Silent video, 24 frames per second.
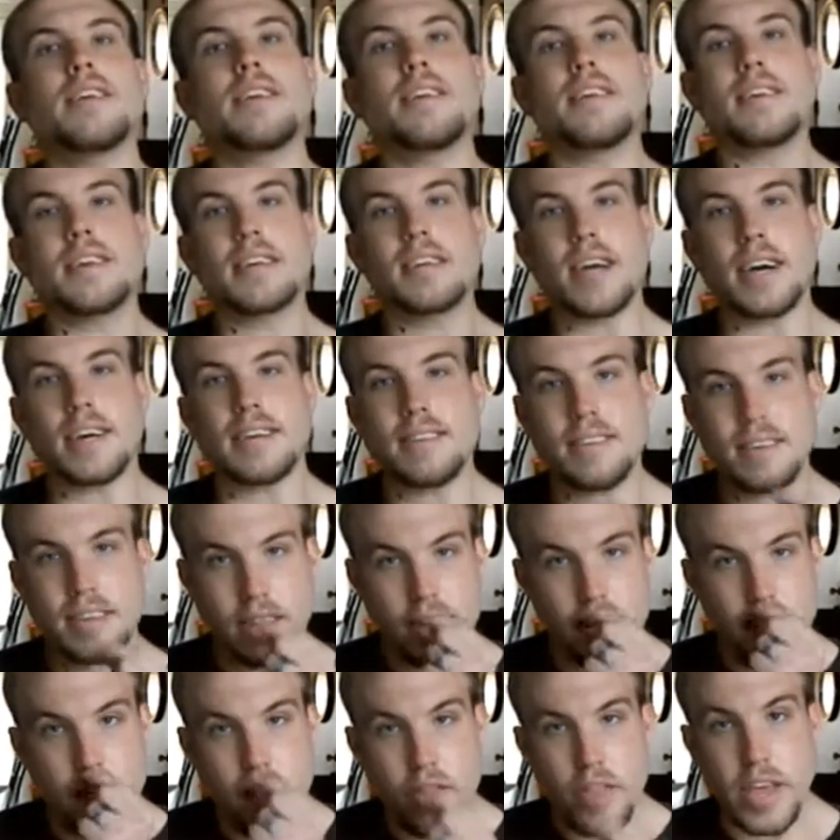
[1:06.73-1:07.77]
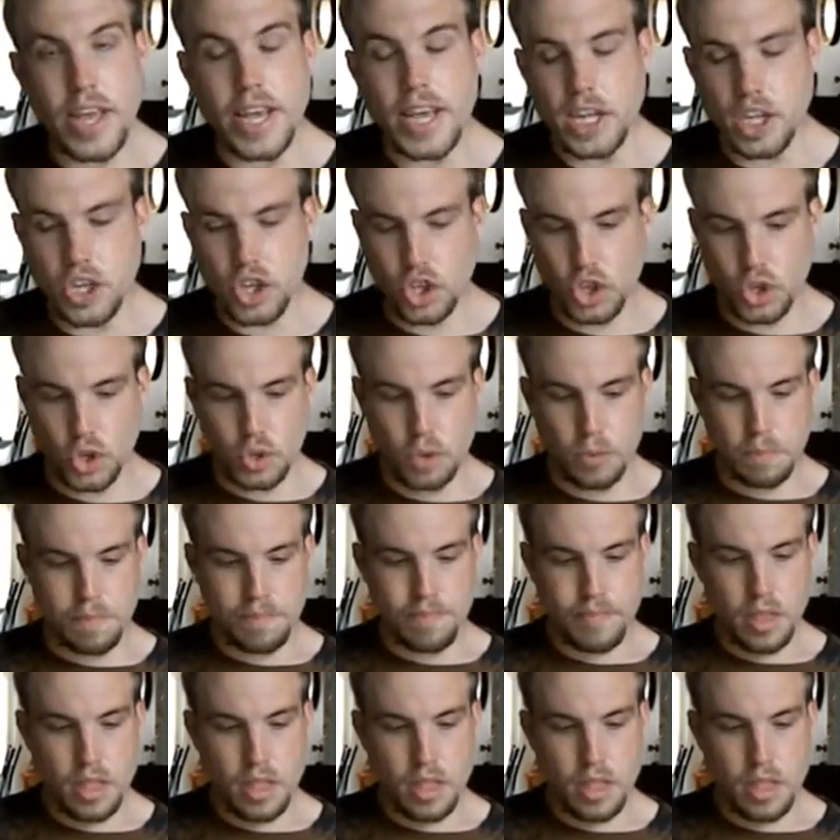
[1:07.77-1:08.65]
is discussing the issue.